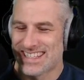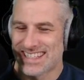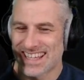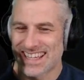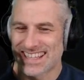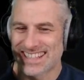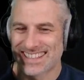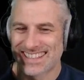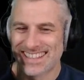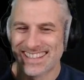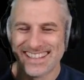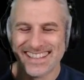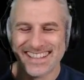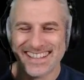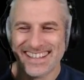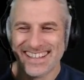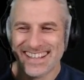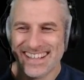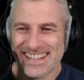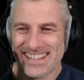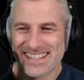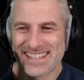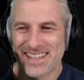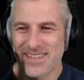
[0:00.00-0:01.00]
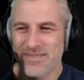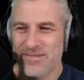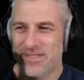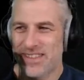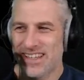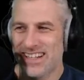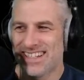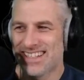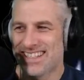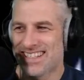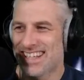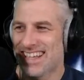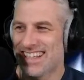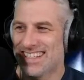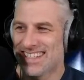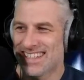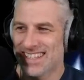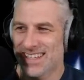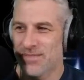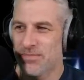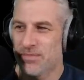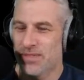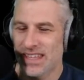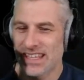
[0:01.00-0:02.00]
says something says
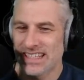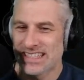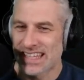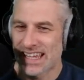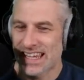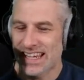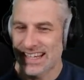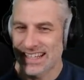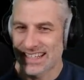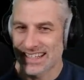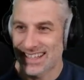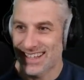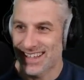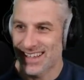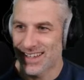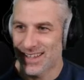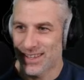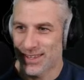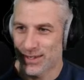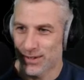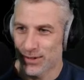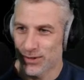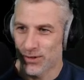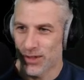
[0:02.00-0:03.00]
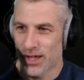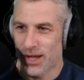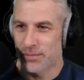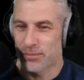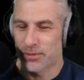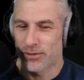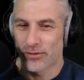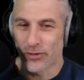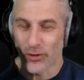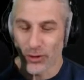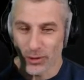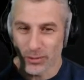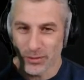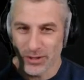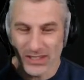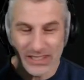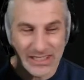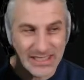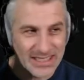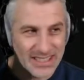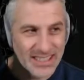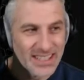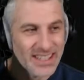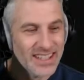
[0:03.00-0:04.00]
something's aiding her through that
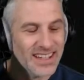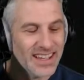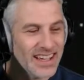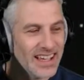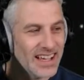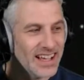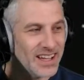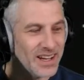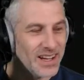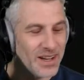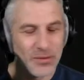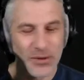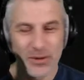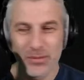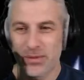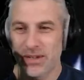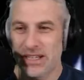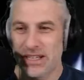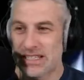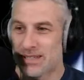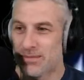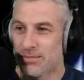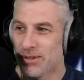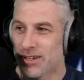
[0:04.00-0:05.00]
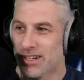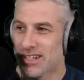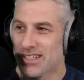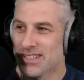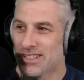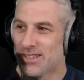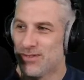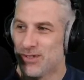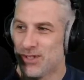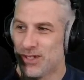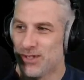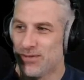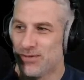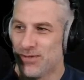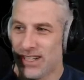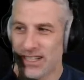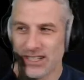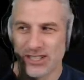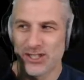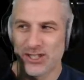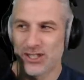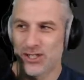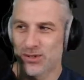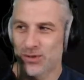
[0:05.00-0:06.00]
performance. And I wouldn't be surprised if she
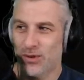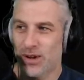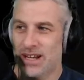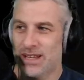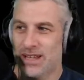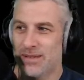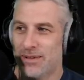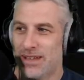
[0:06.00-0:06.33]
finished 20